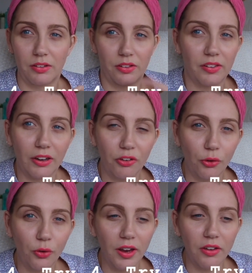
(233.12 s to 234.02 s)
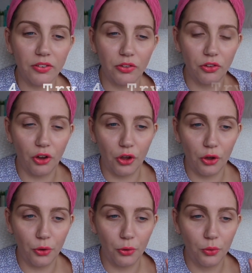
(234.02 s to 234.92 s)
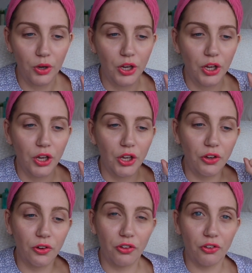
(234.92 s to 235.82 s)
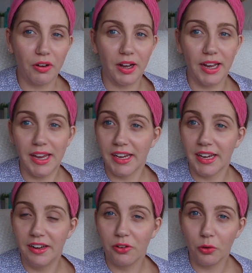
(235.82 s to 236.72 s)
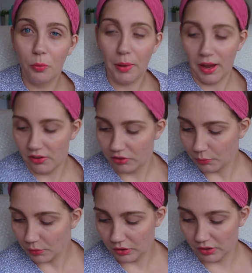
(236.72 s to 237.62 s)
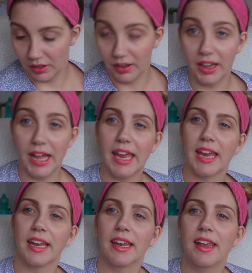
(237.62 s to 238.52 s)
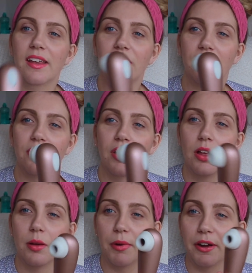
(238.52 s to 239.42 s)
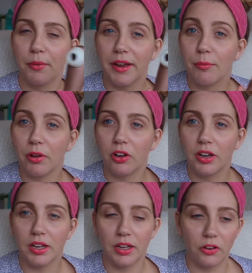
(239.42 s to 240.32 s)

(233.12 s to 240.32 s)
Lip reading: sex toys. So you could try a clitoral-based one like this. By the way, I'm not gonna